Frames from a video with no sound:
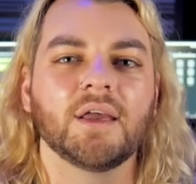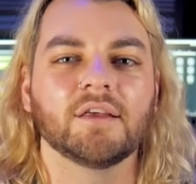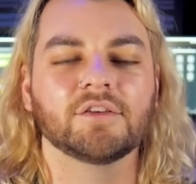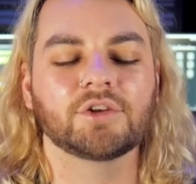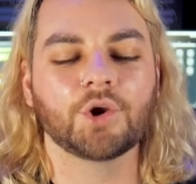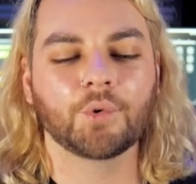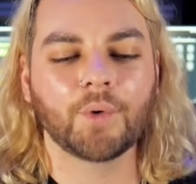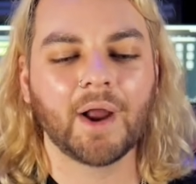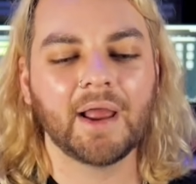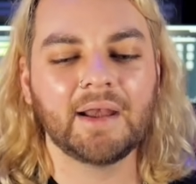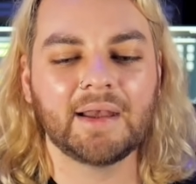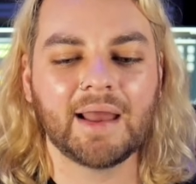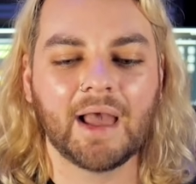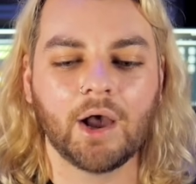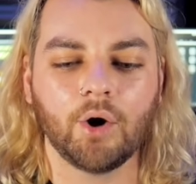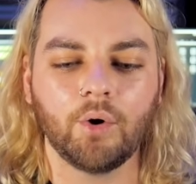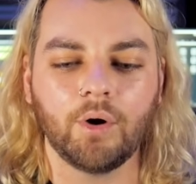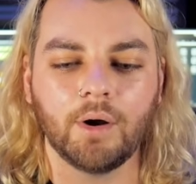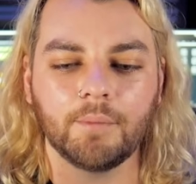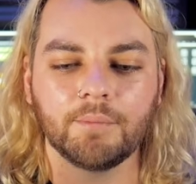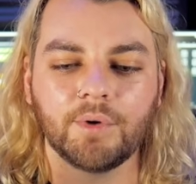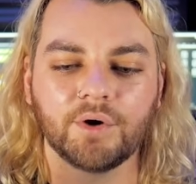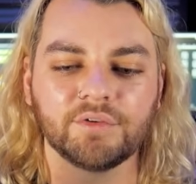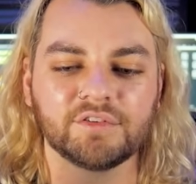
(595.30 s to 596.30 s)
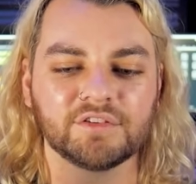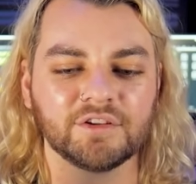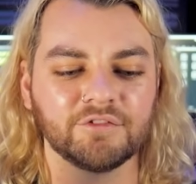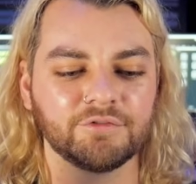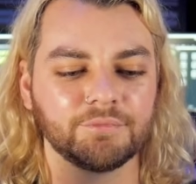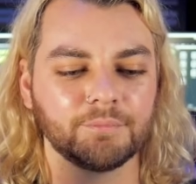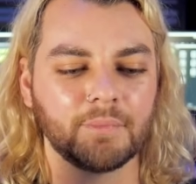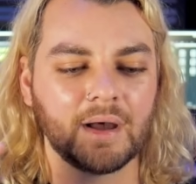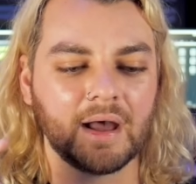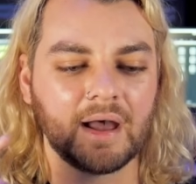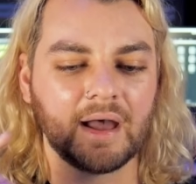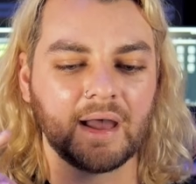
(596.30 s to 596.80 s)
So right now, most of
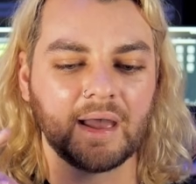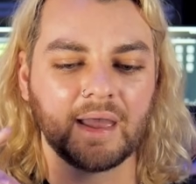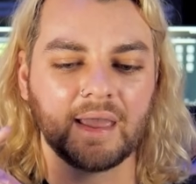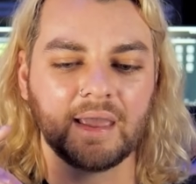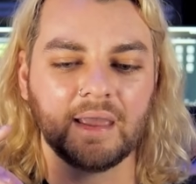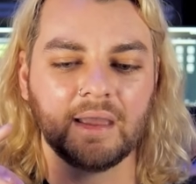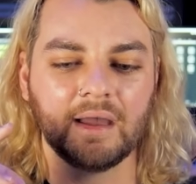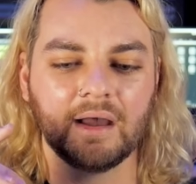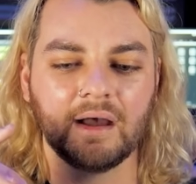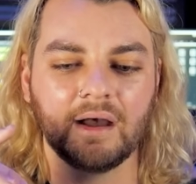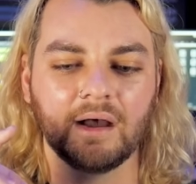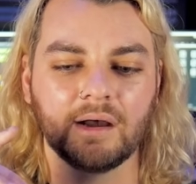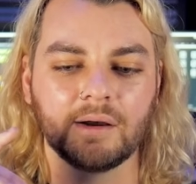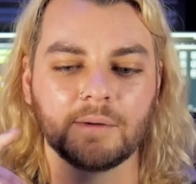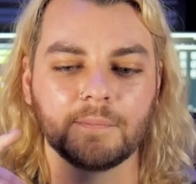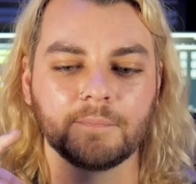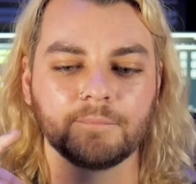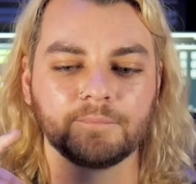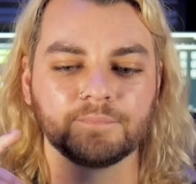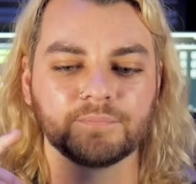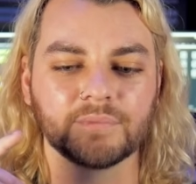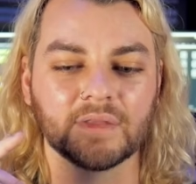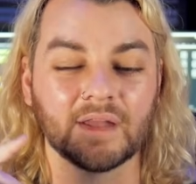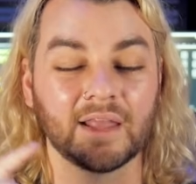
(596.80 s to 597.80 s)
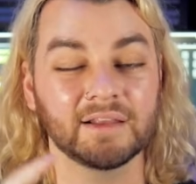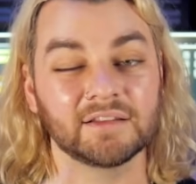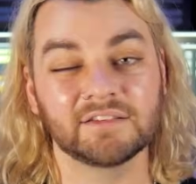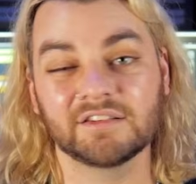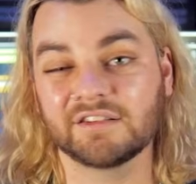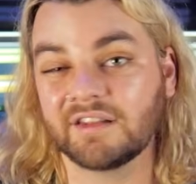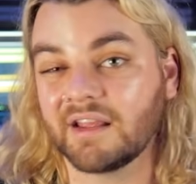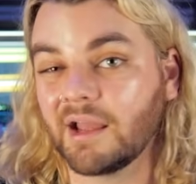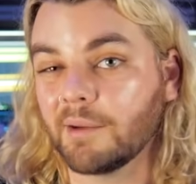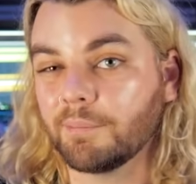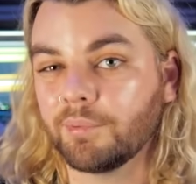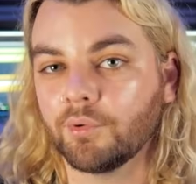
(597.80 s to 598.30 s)
my um, like
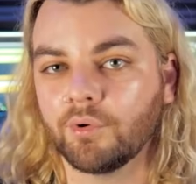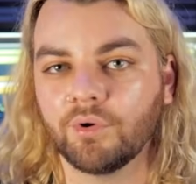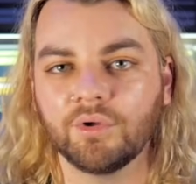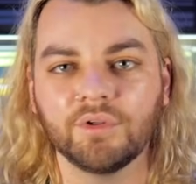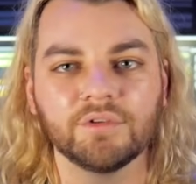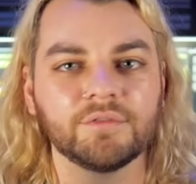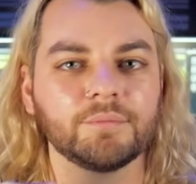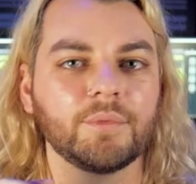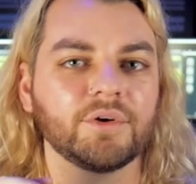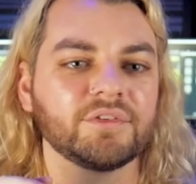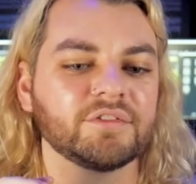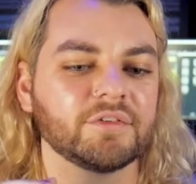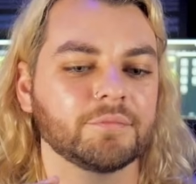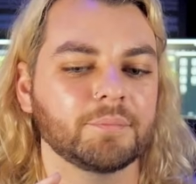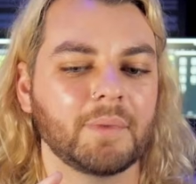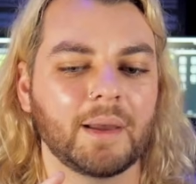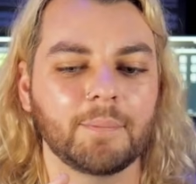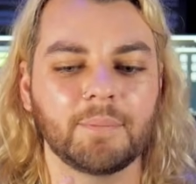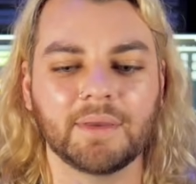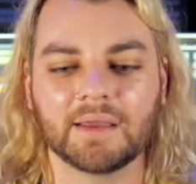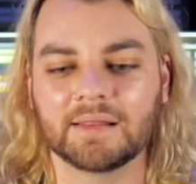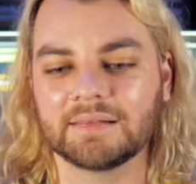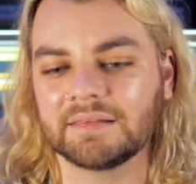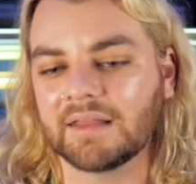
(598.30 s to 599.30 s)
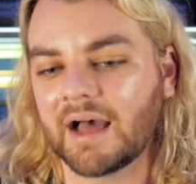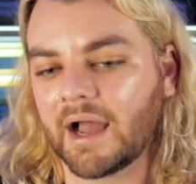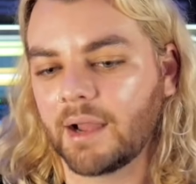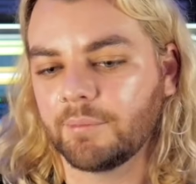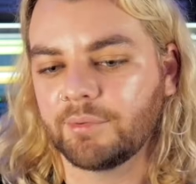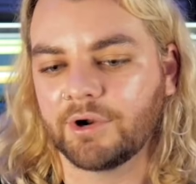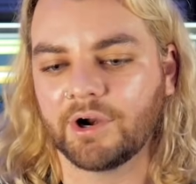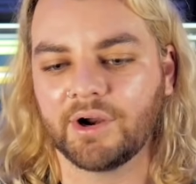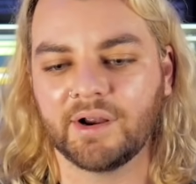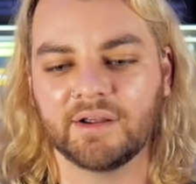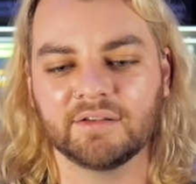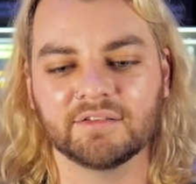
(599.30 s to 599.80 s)
samples, most of my big
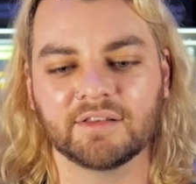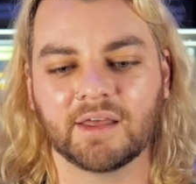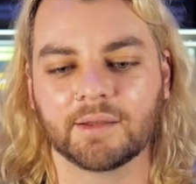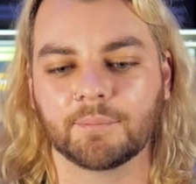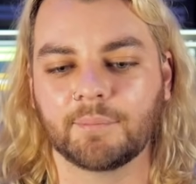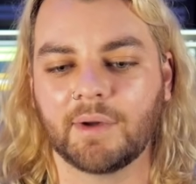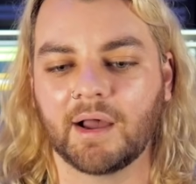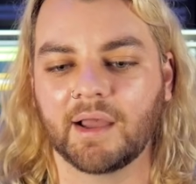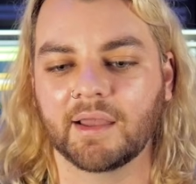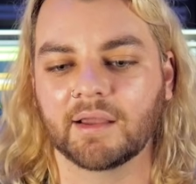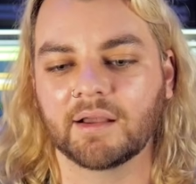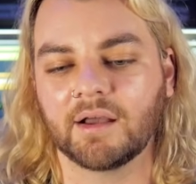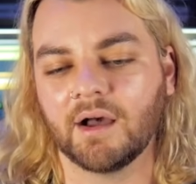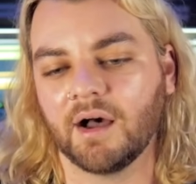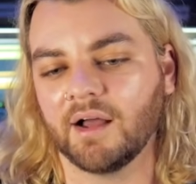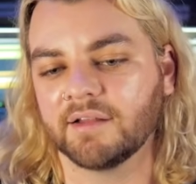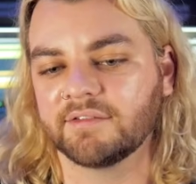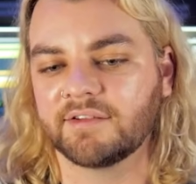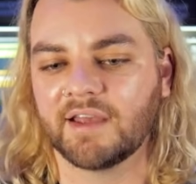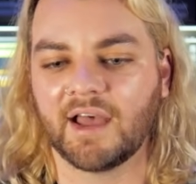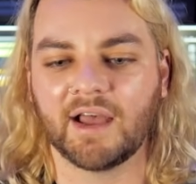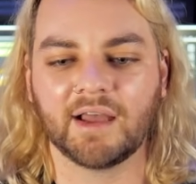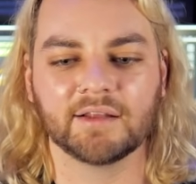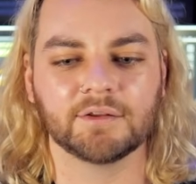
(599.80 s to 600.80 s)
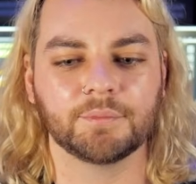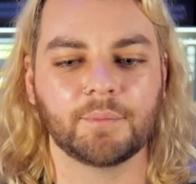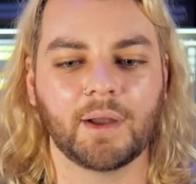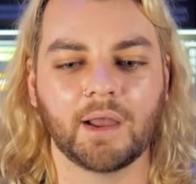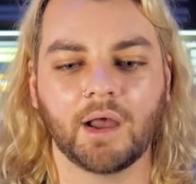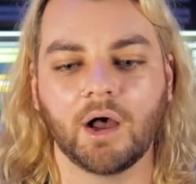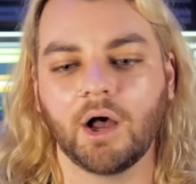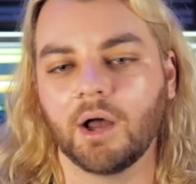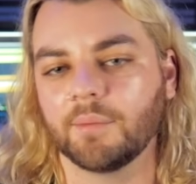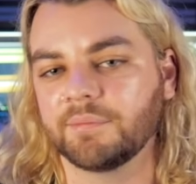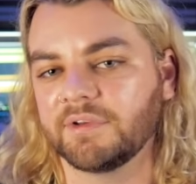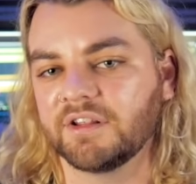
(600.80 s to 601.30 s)
libraries like my Kontakt, my
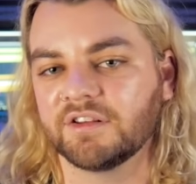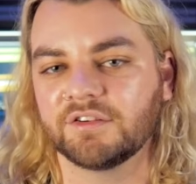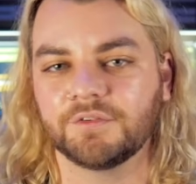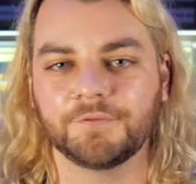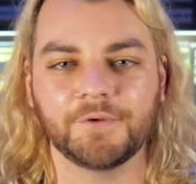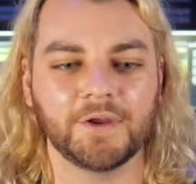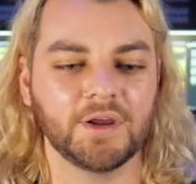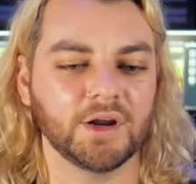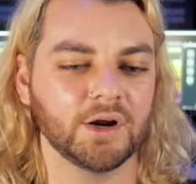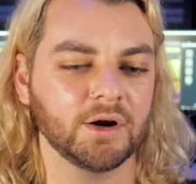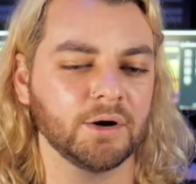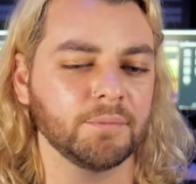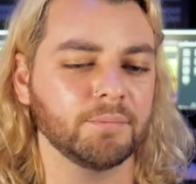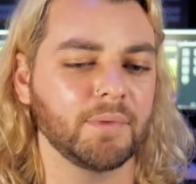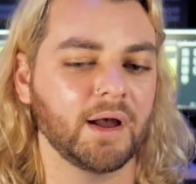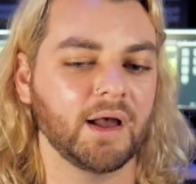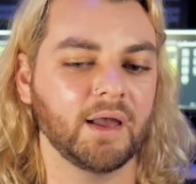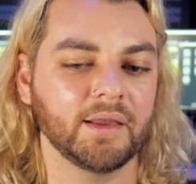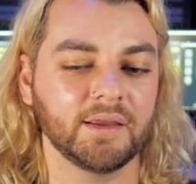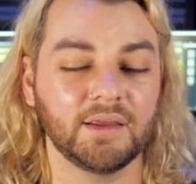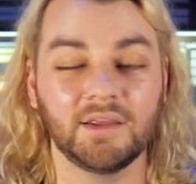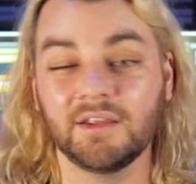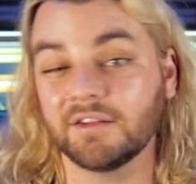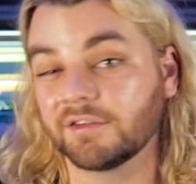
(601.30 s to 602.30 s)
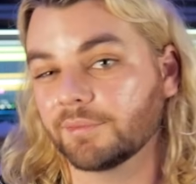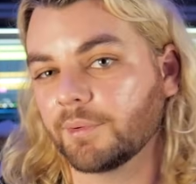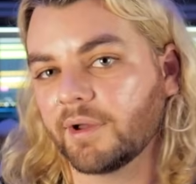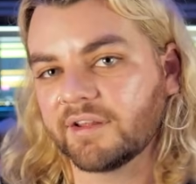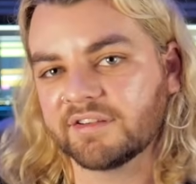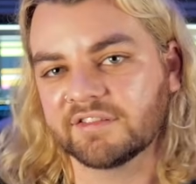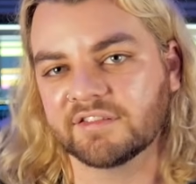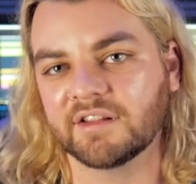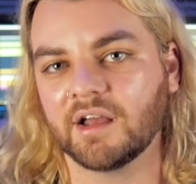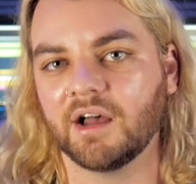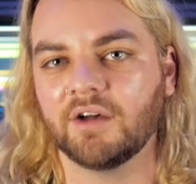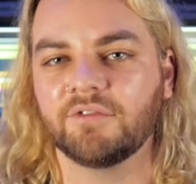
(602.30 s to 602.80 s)
OmniSphere, my East
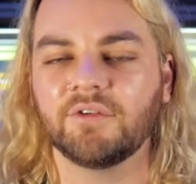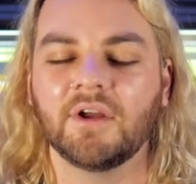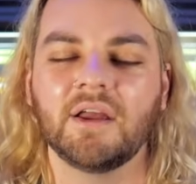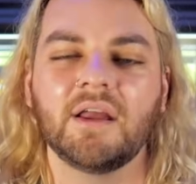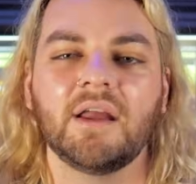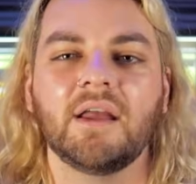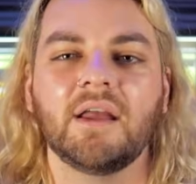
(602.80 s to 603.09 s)
West stuff,